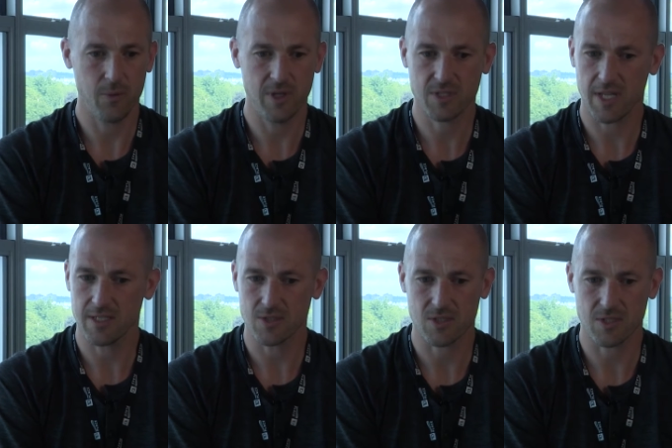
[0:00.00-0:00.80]

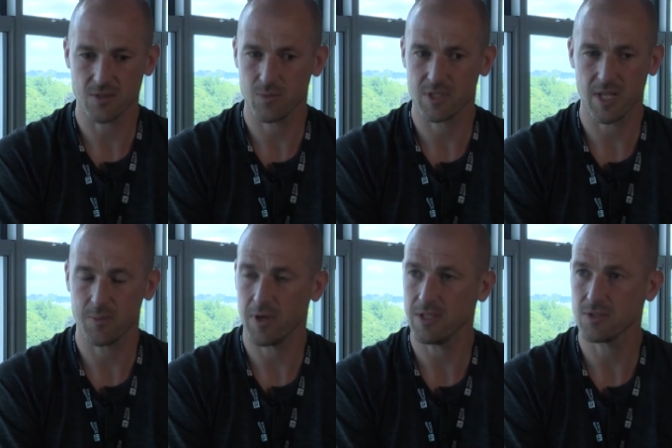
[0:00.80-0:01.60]
we stayed consistent,
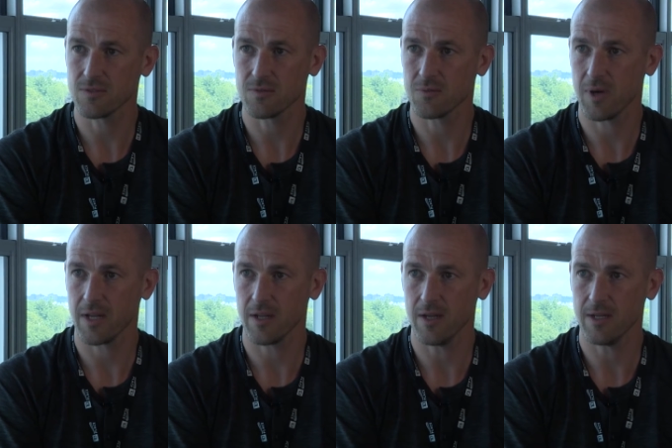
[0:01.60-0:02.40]
we stayed patient
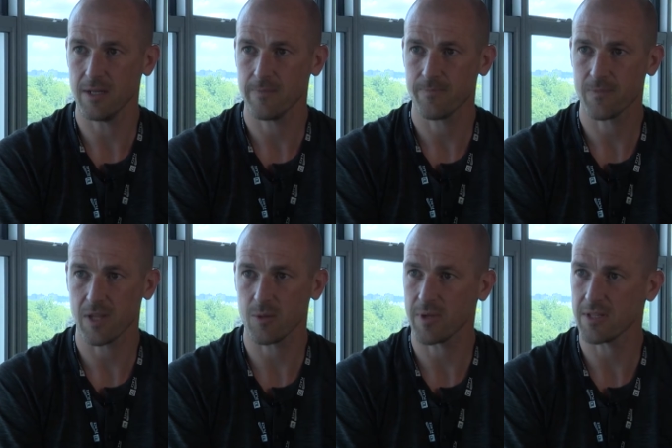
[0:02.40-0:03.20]
when
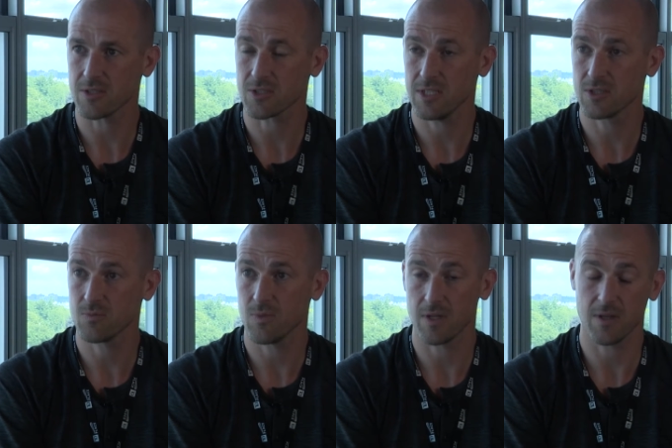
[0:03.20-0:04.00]
at the beginning of the
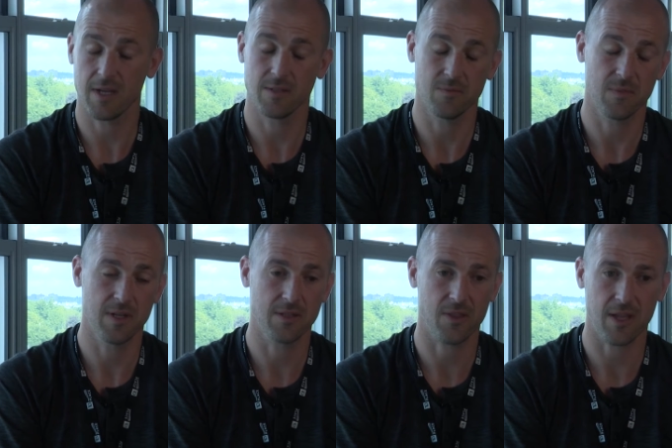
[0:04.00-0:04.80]
season,
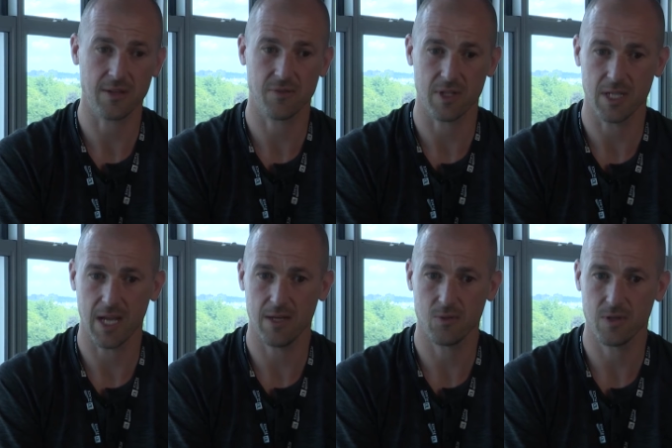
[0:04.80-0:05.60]
and
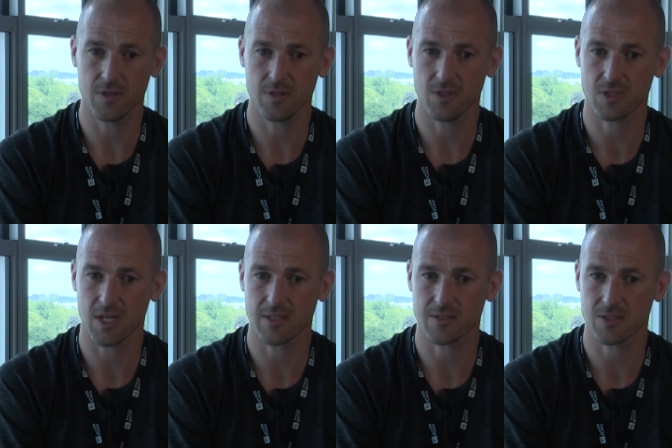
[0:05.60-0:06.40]
thankfully now
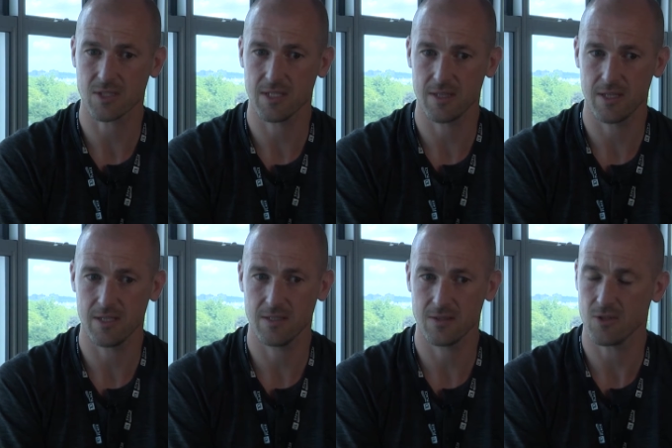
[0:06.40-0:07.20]
you're starting to
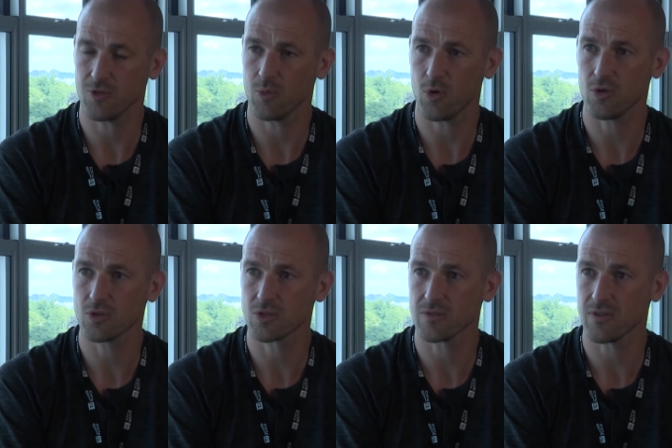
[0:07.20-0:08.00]
see the
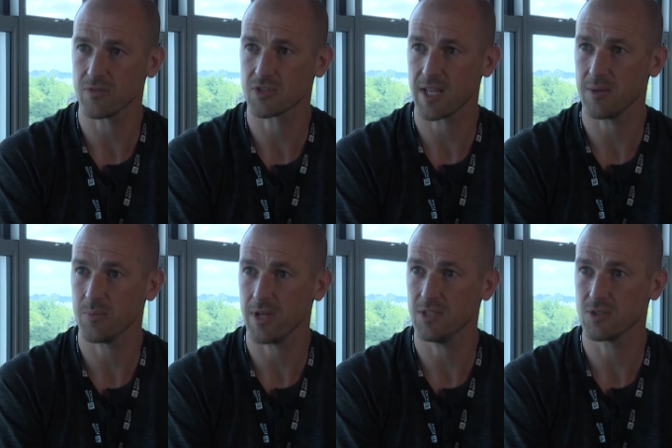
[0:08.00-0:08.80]
rewards of
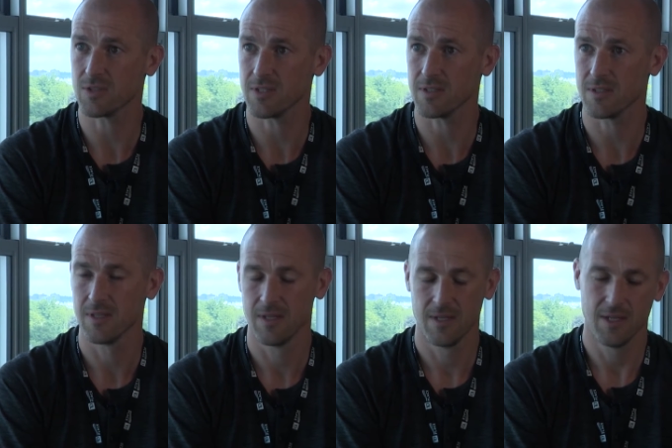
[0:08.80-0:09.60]
staying patient.
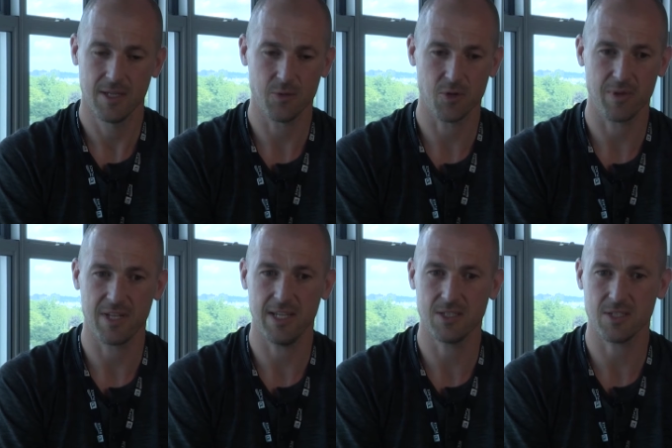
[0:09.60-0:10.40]
And it
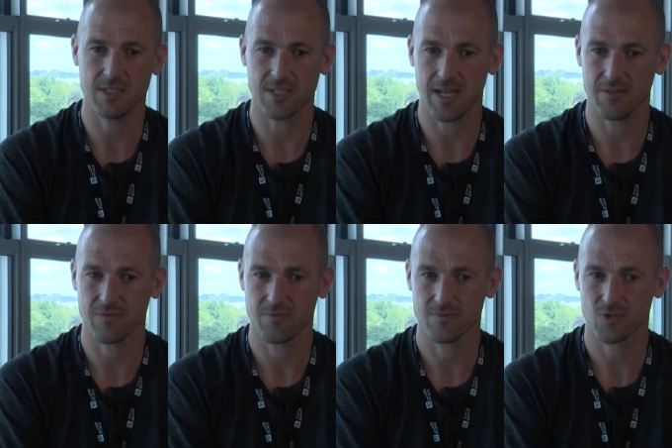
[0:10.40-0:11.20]
would have been easy
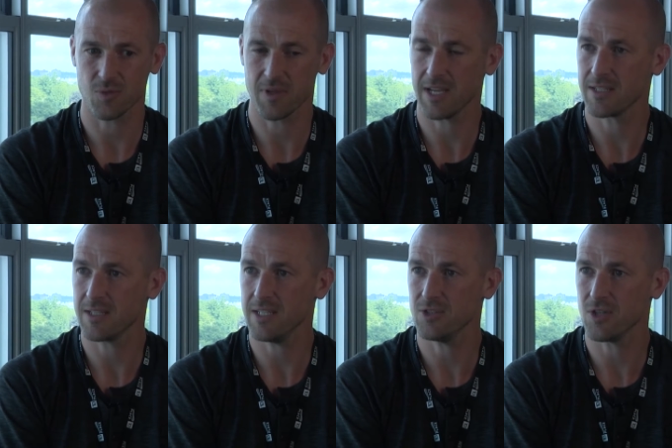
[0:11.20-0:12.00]
to have some
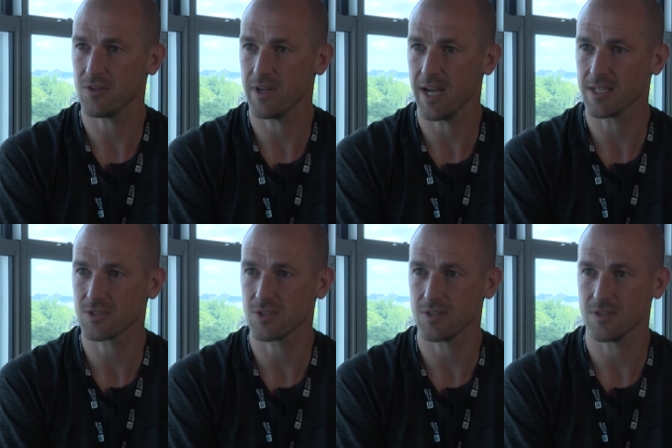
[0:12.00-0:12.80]
kind of knee-jerk
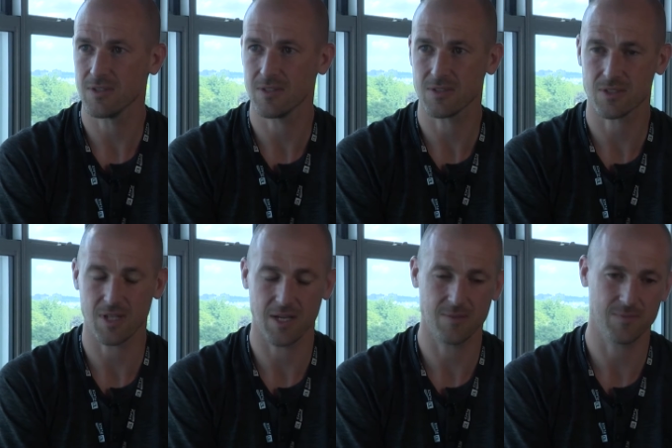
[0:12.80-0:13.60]
reaction
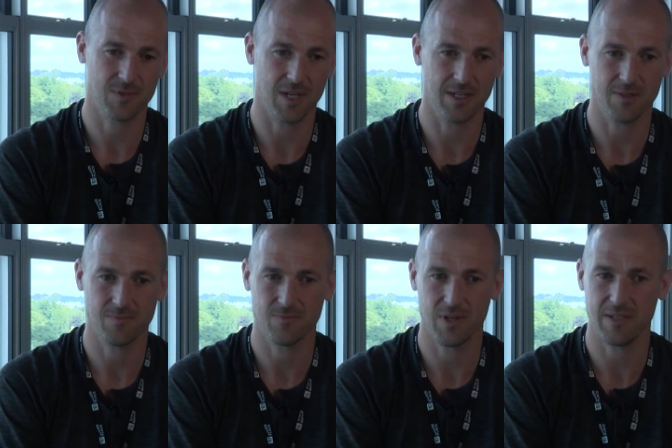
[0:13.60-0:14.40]
and start
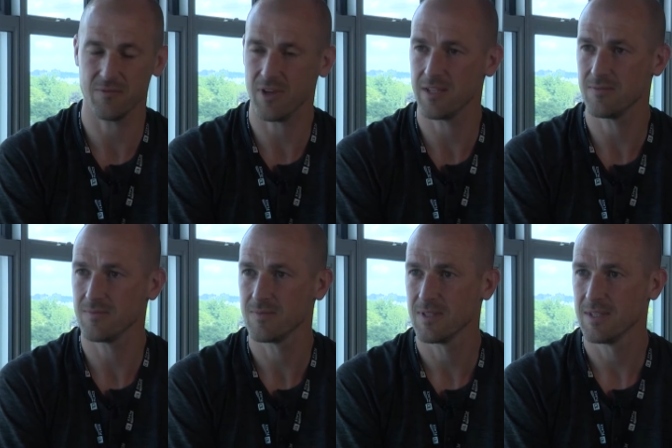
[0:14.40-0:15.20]
trying to
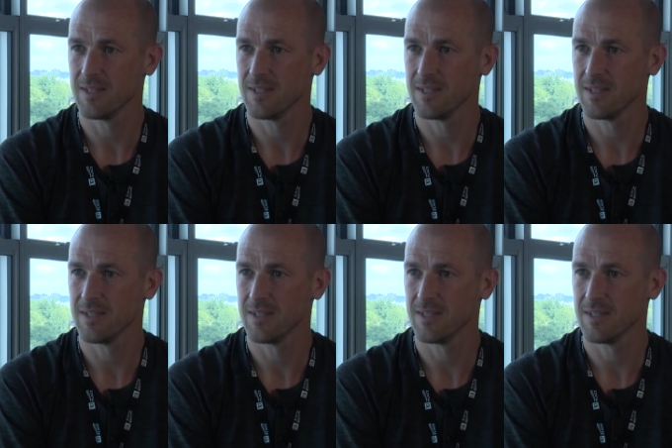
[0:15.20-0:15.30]
reinvent